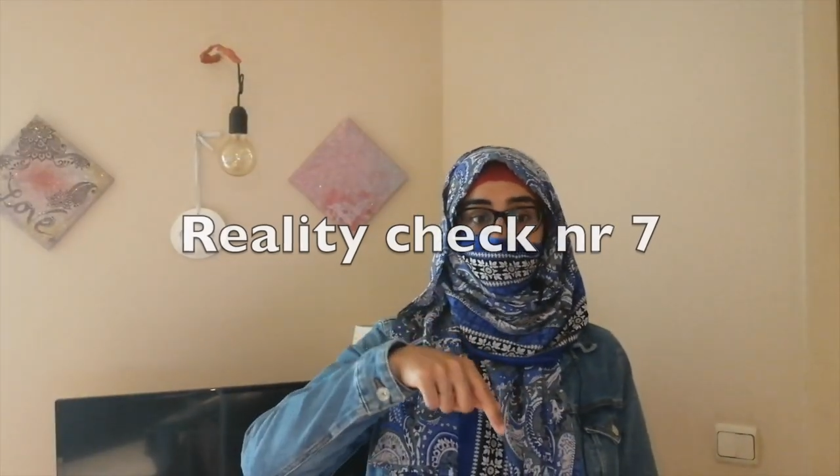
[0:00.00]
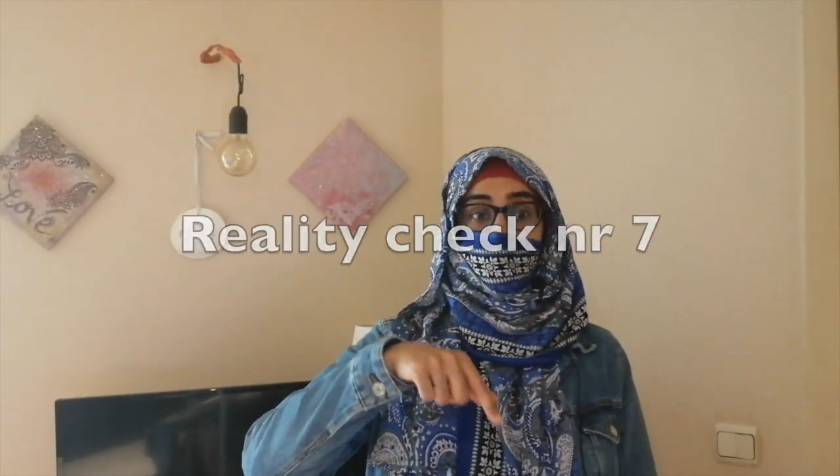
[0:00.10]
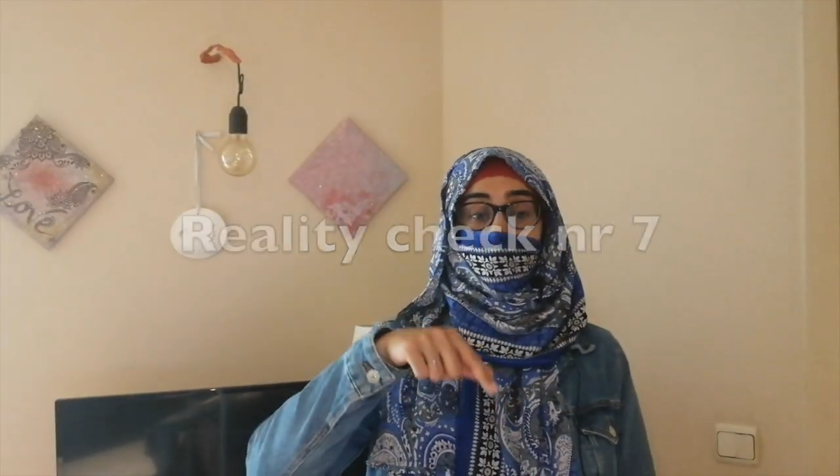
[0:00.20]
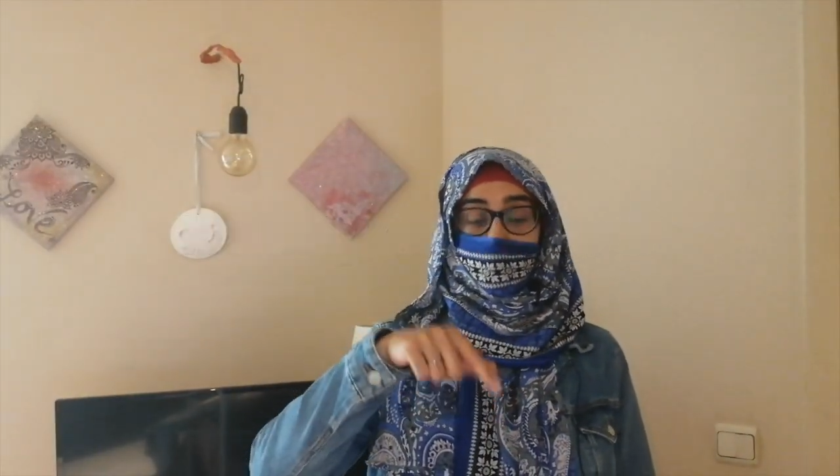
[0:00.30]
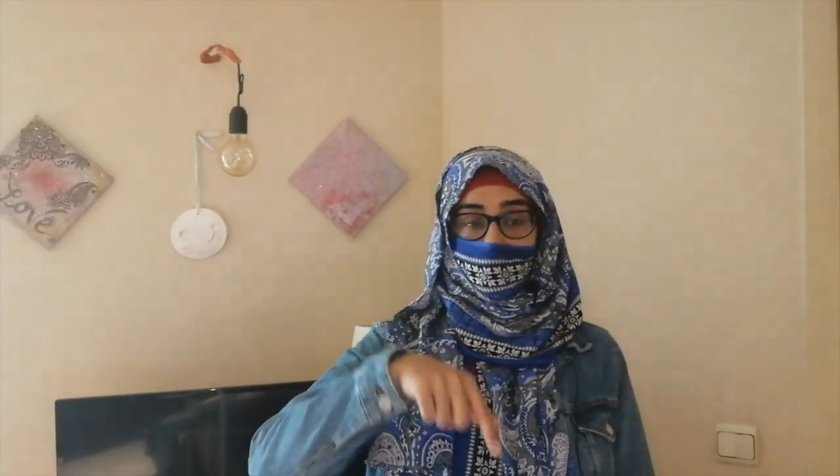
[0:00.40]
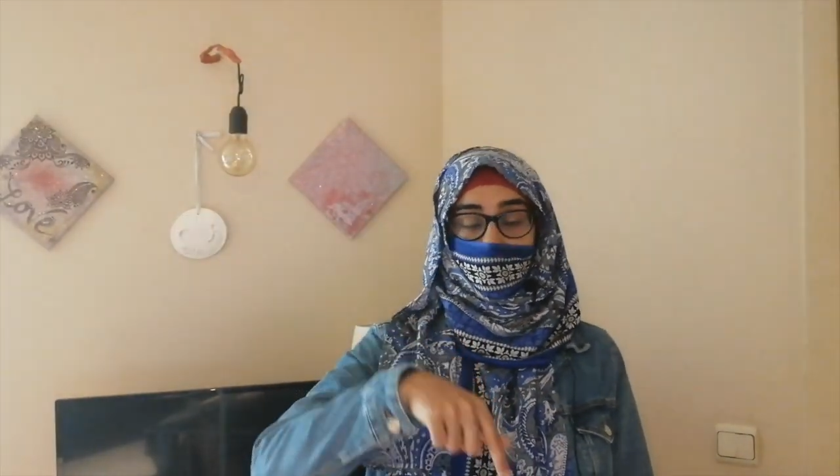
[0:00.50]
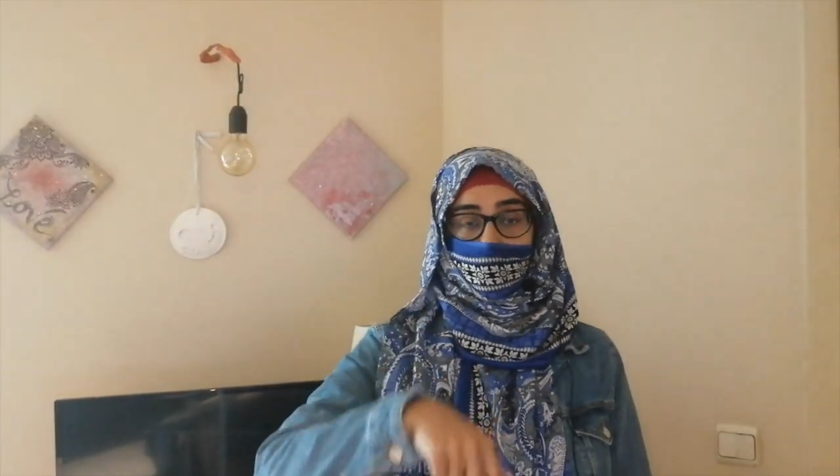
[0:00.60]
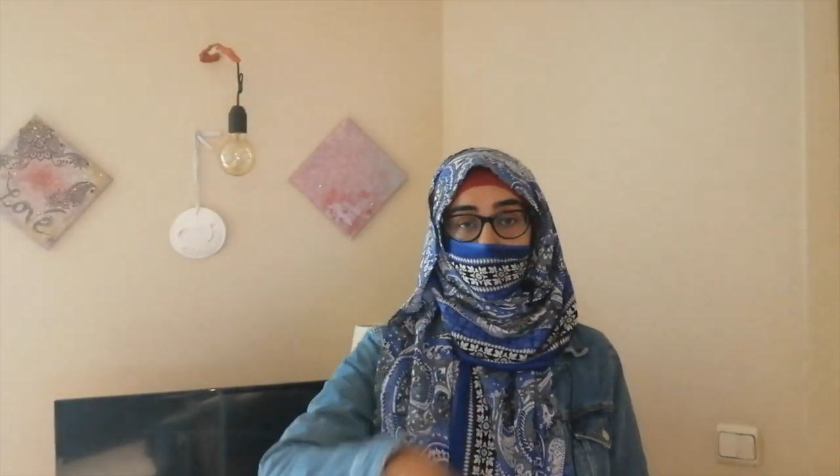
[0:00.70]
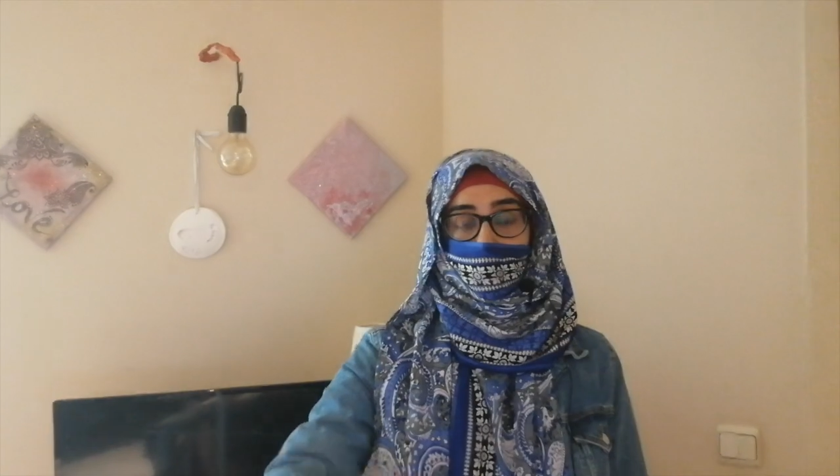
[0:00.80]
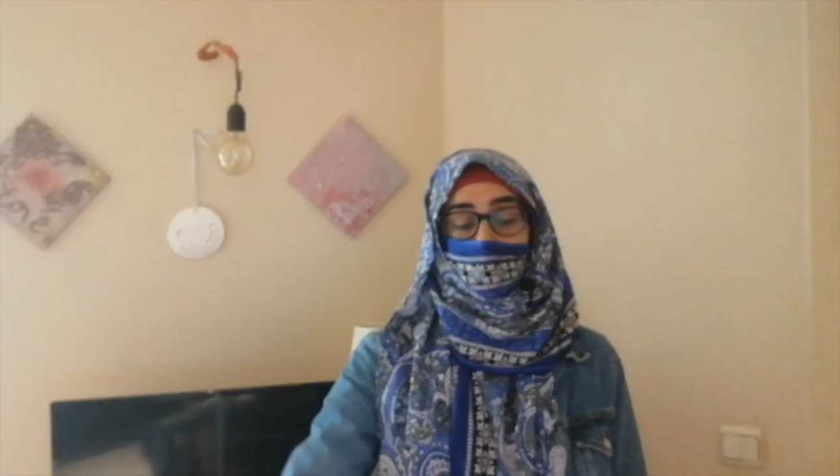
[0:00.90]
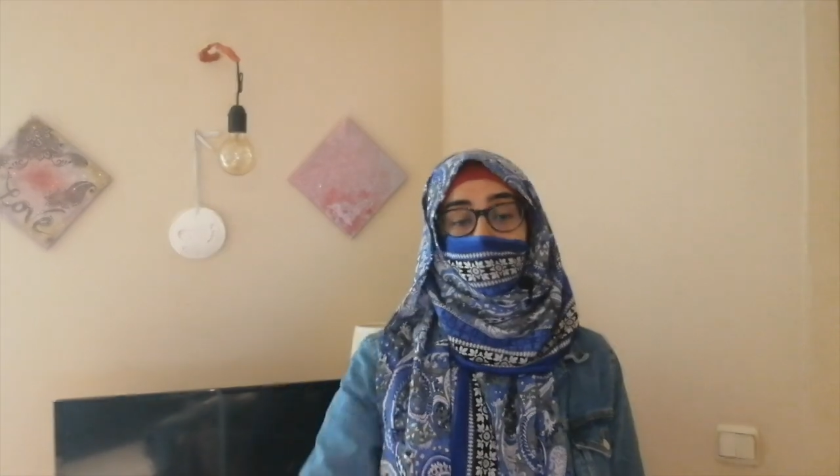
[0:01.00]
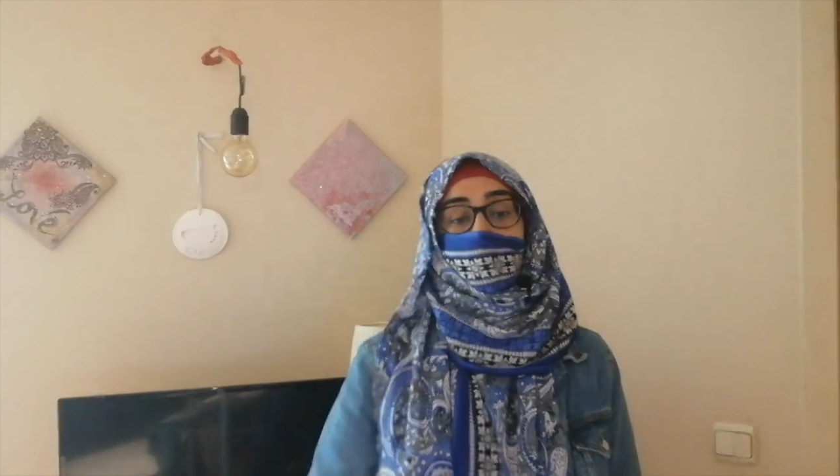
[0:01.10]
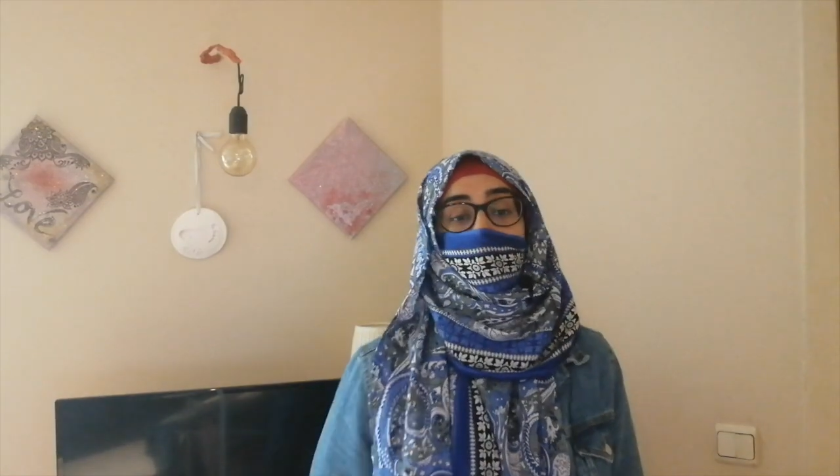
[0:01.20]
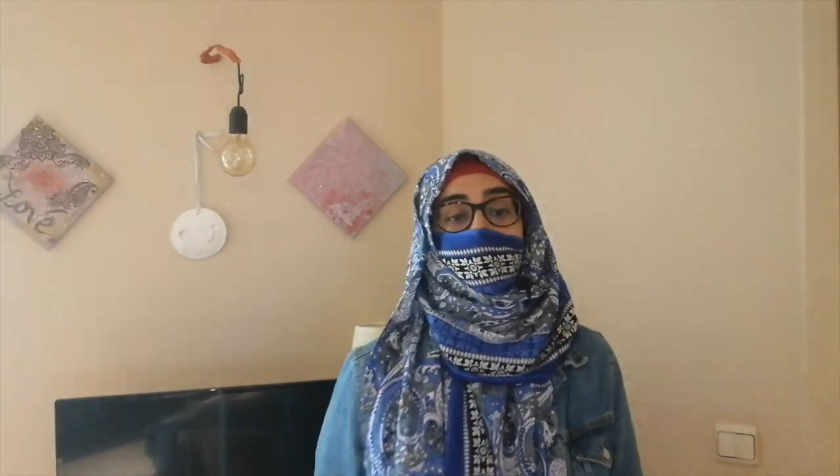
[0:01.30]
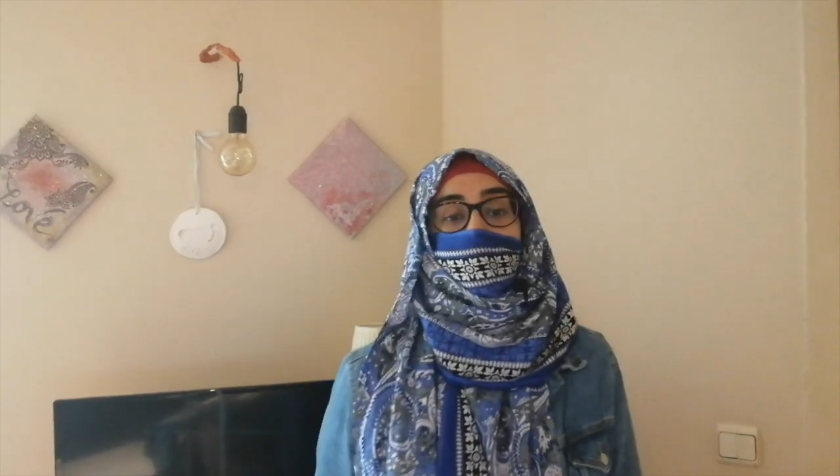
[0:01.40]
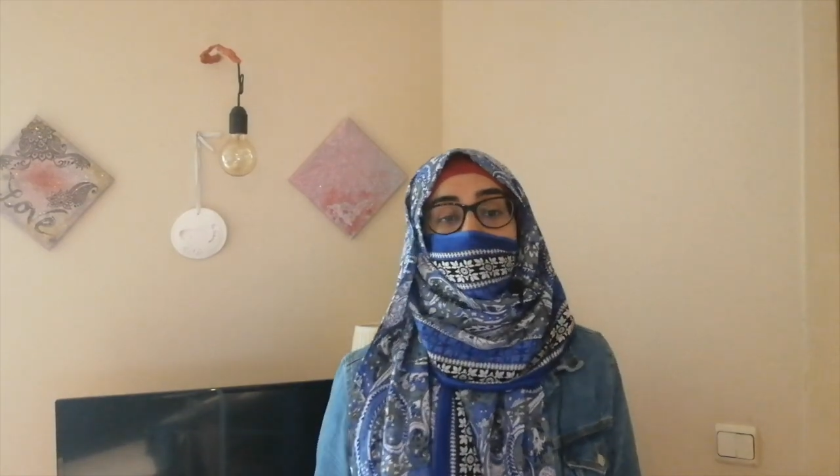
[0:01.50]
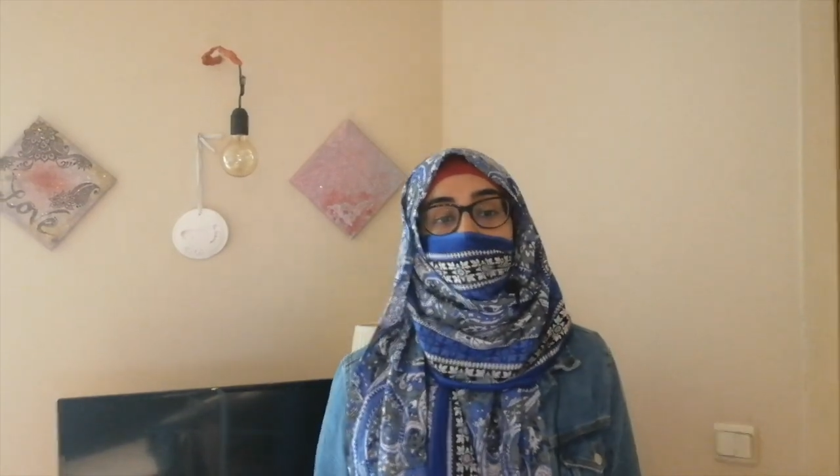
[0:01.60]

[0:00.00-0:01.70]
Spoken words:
finishes the Quran,